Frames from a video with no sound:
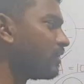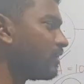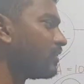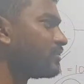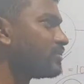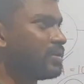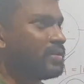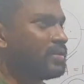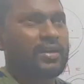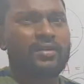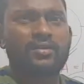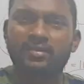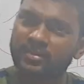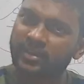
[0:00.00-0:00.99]
Sir,
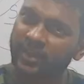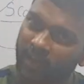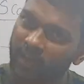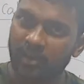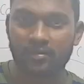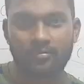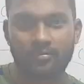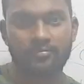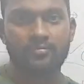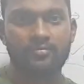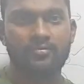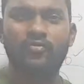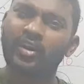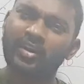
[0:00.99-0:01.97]
charge is scalar.
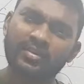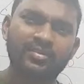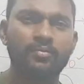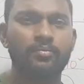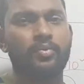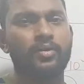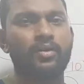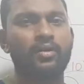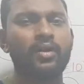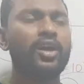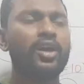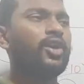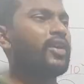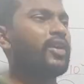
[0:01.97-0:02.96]
Very simple.
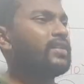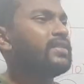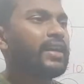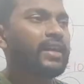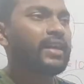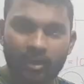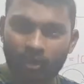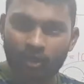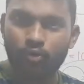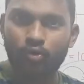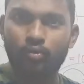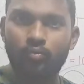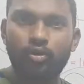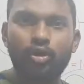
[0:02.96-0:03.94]
You can say 10
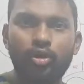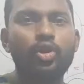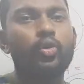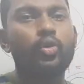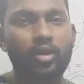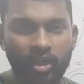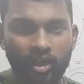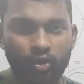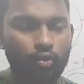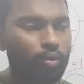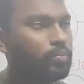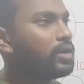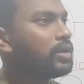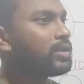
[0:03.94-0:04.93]
coulomb, 20
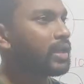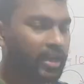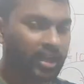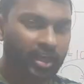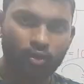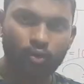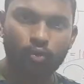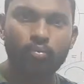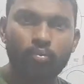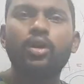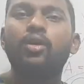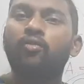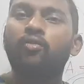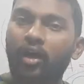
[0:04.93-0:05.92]
coulomb, 30
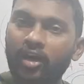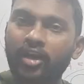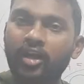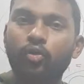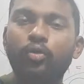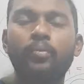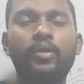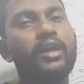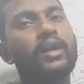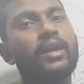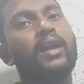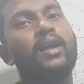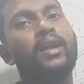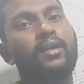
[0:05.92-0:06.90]
coulomb, 40 coulomb in a
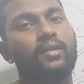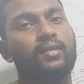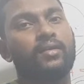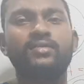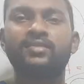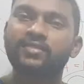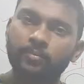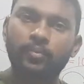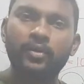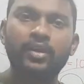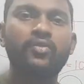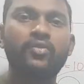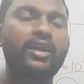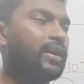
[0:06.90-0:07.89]
conductor.
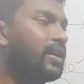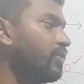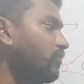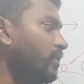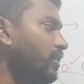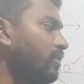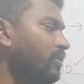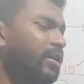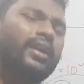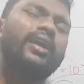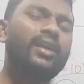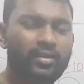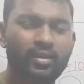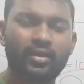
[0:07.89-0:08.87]
Simply we can define, right?
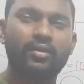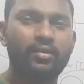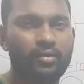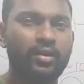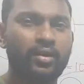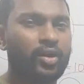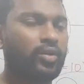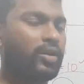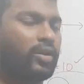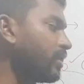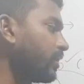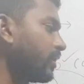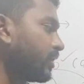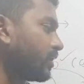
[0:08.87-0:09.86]
Anything, not only in
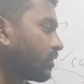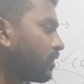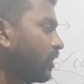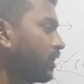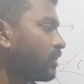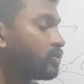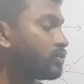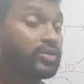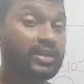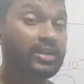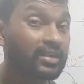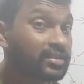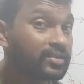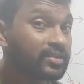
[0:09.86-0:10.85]
conductor. So
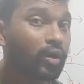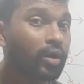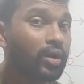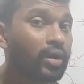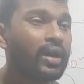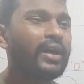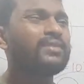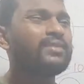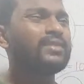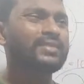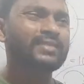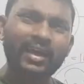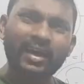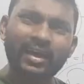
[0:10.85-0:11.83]
charge is what? It's a
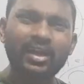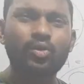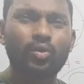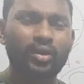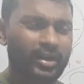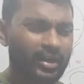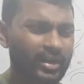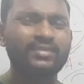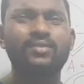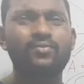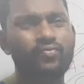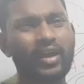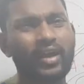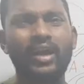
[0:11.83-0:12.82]
scalar quantity. It has
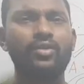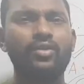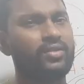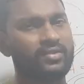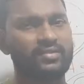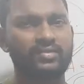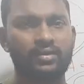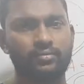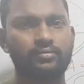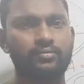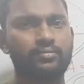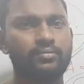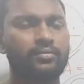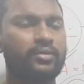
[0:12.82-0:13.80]
some value, that's all.
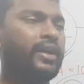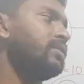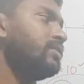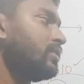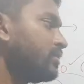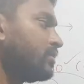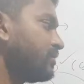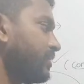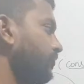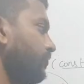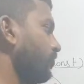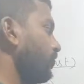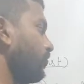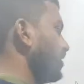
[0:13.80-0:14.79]
Right? What